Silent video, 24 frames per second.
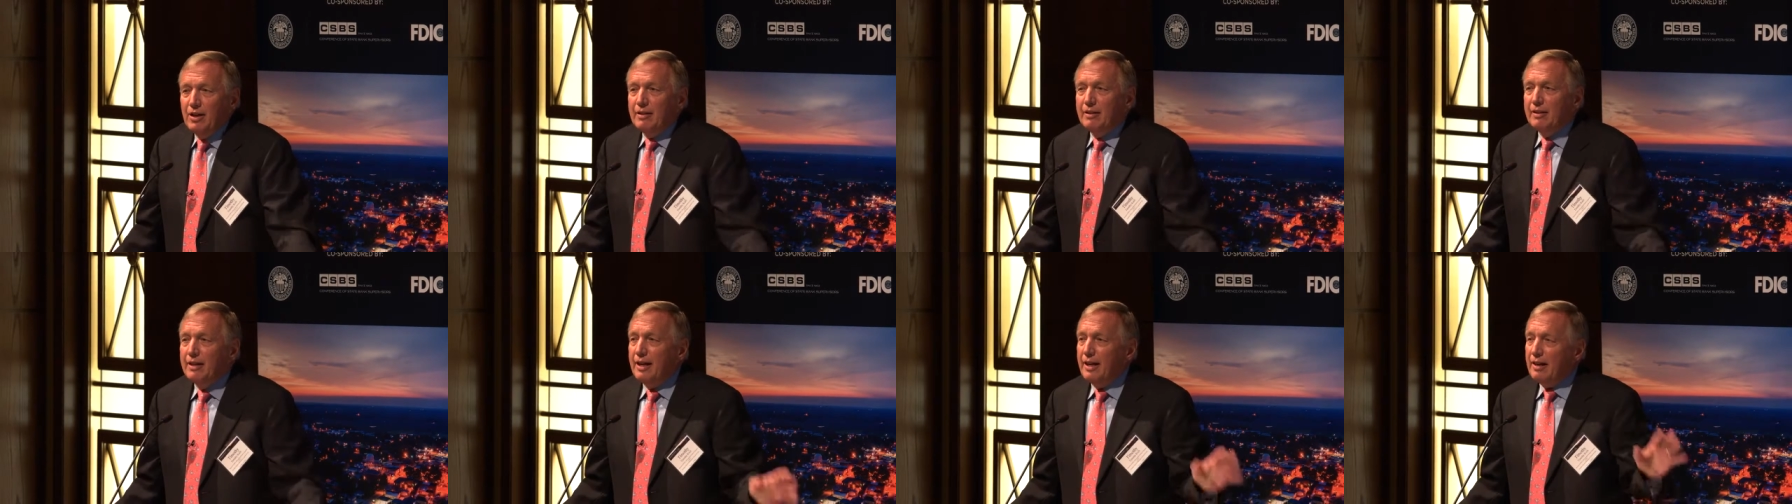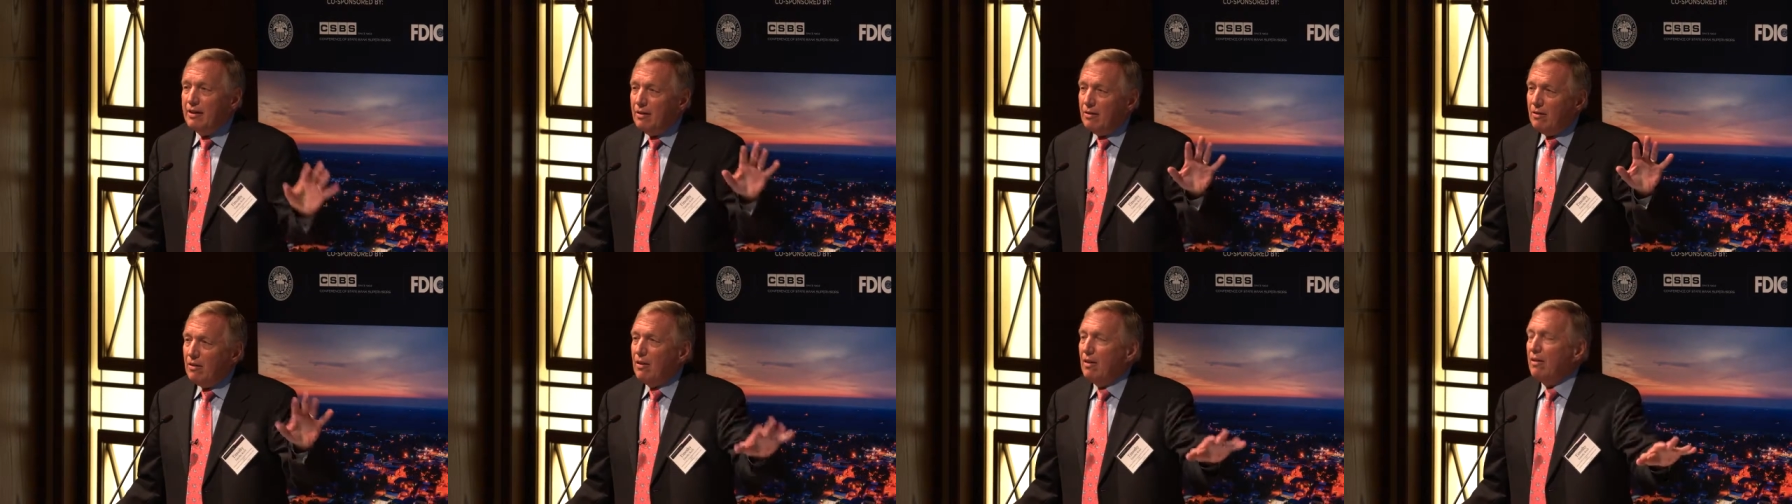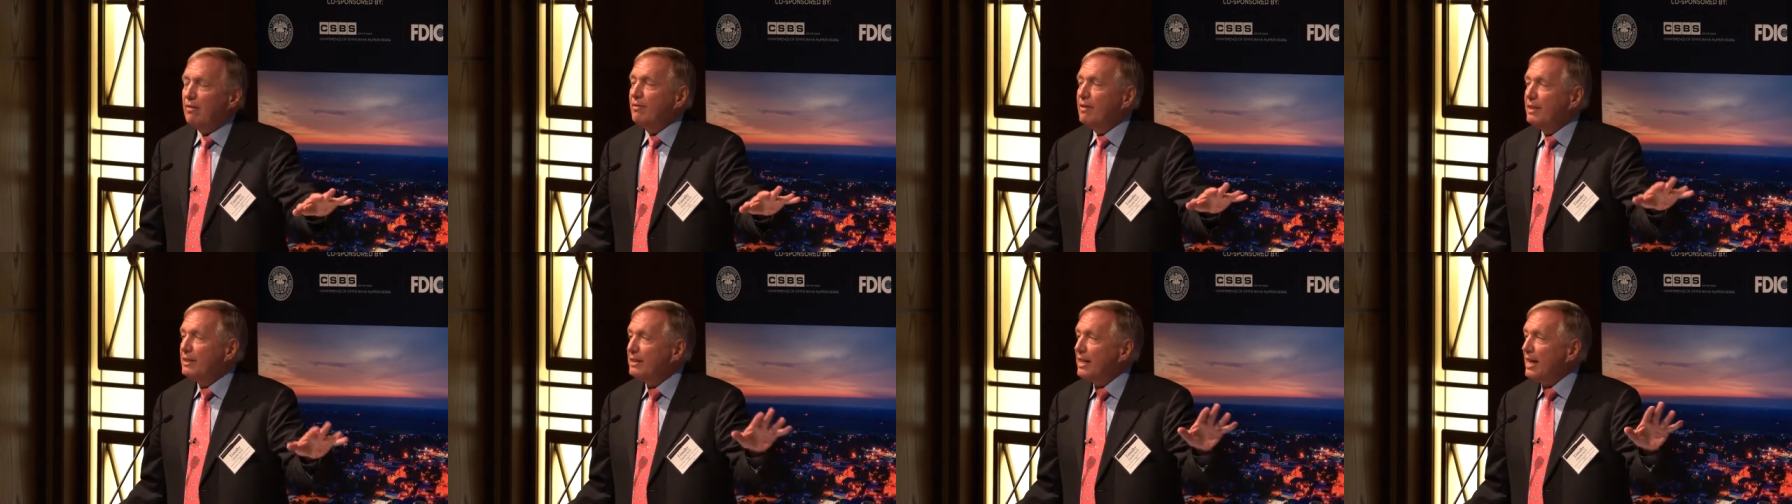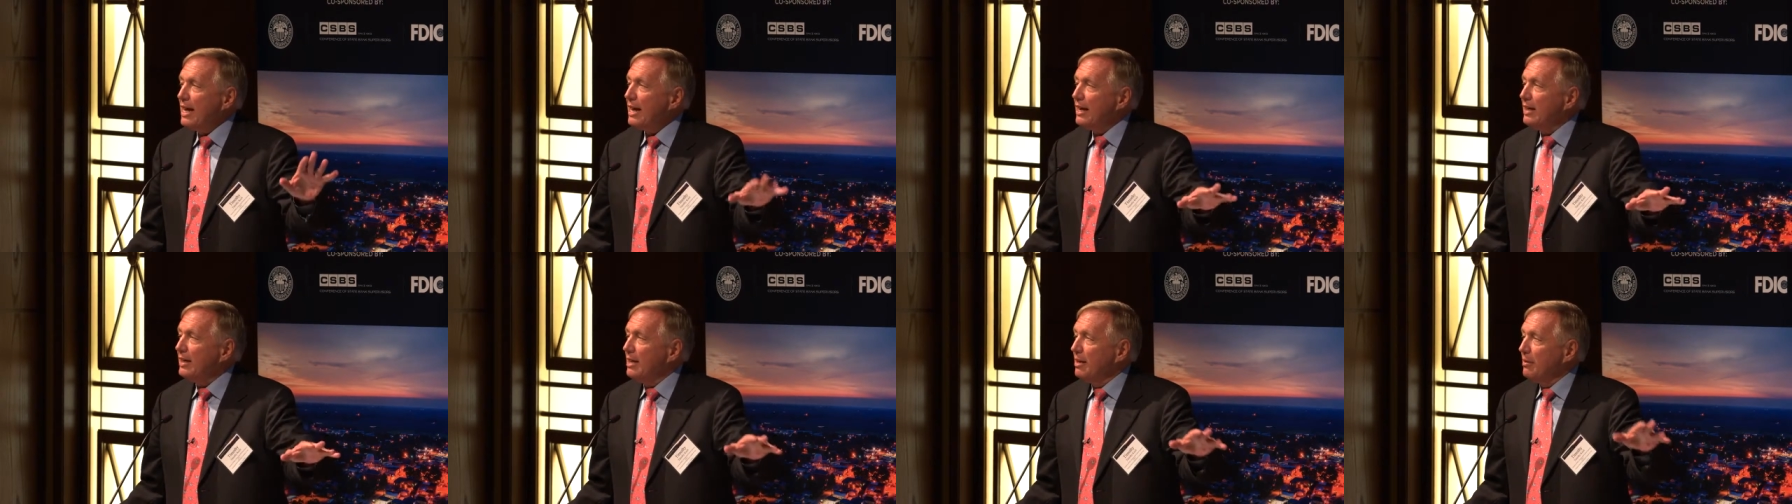that all of these
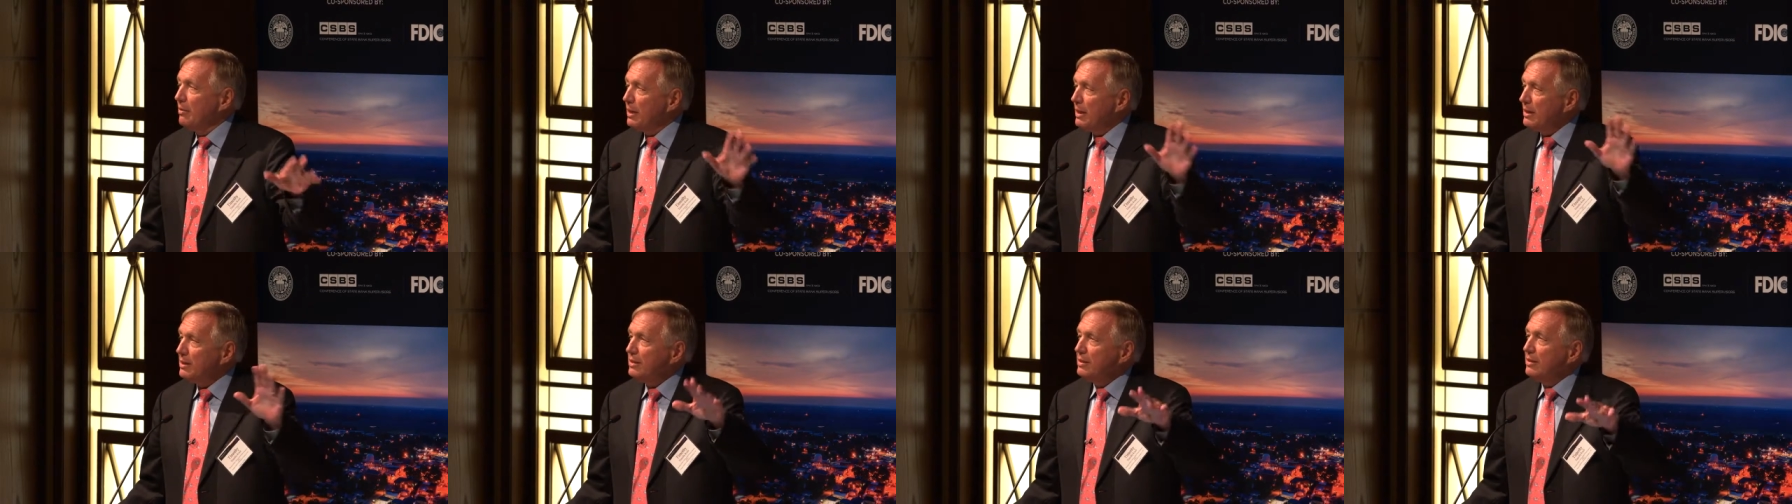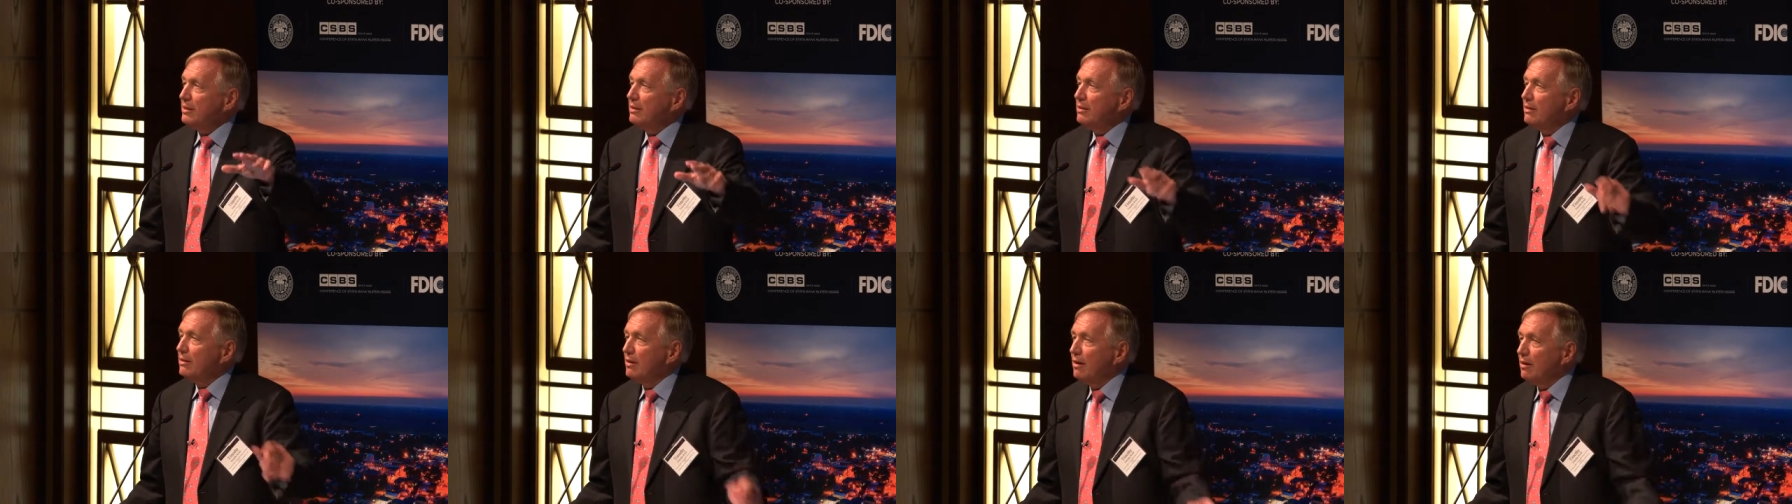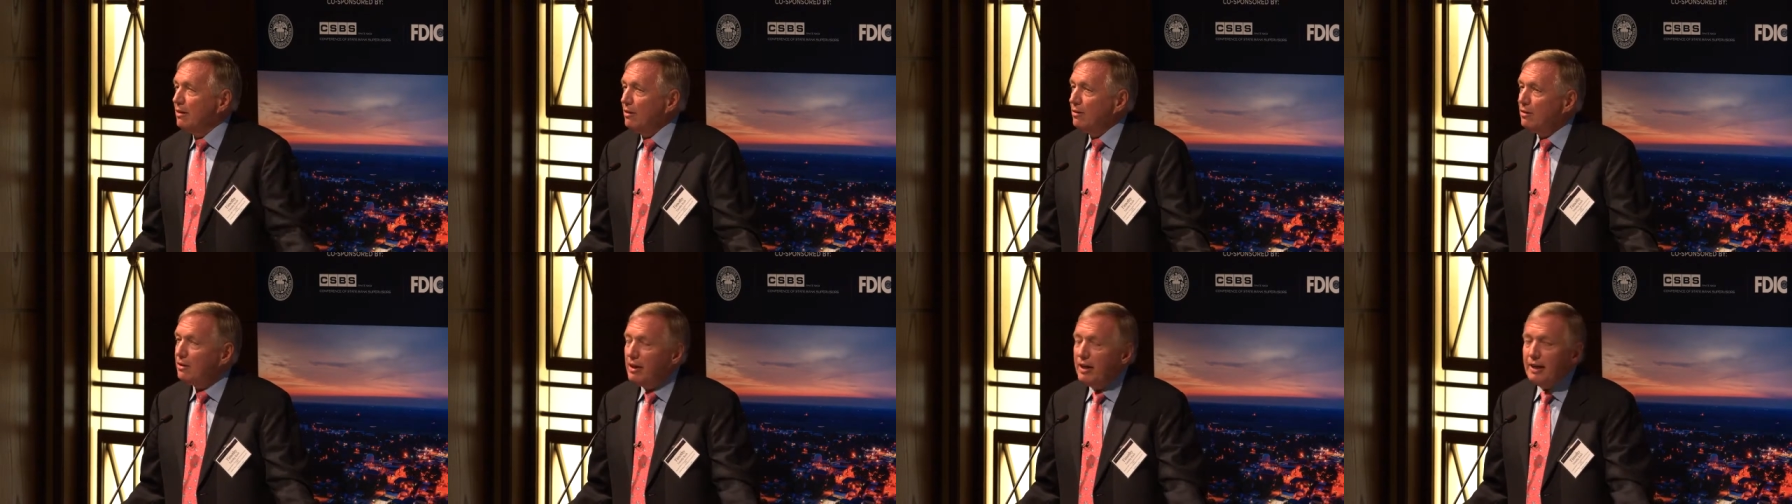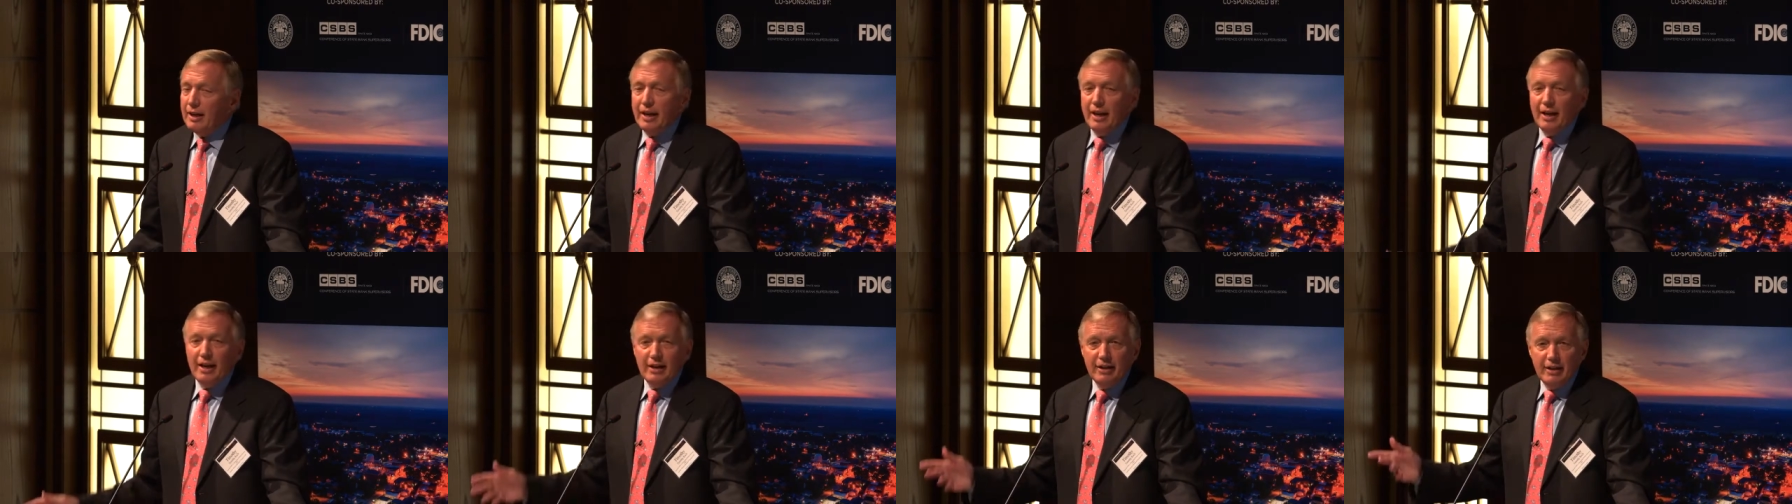academics are
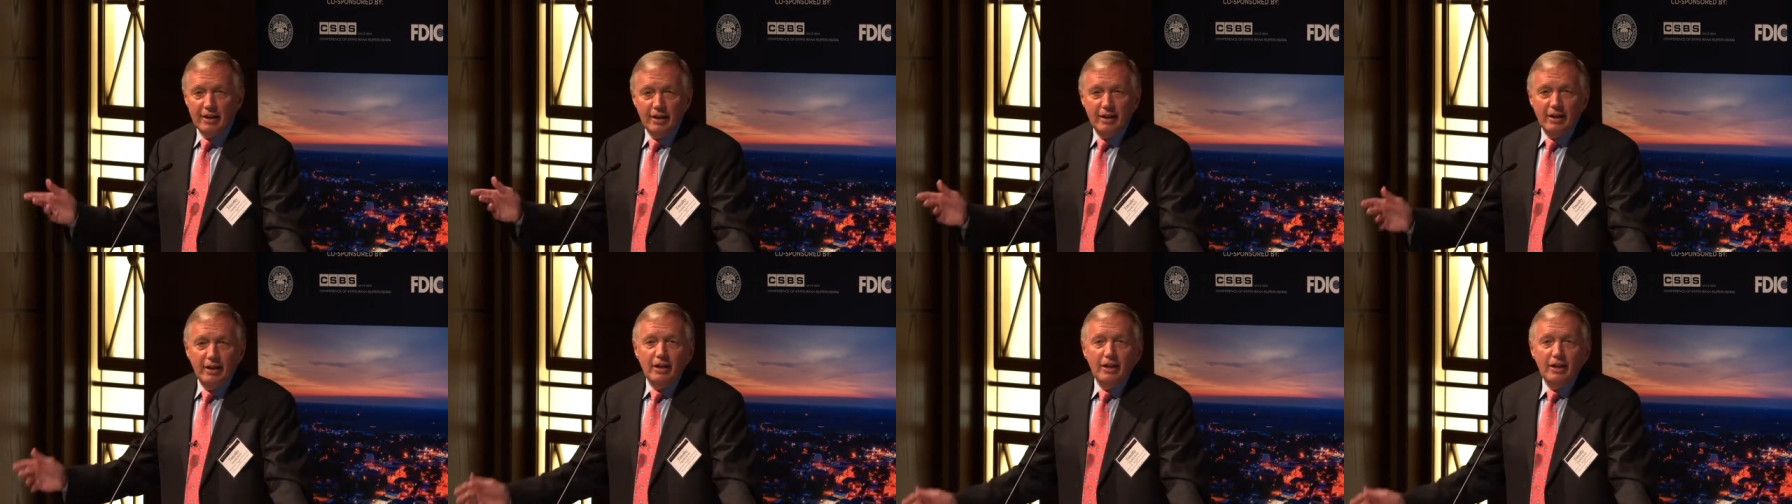looking at,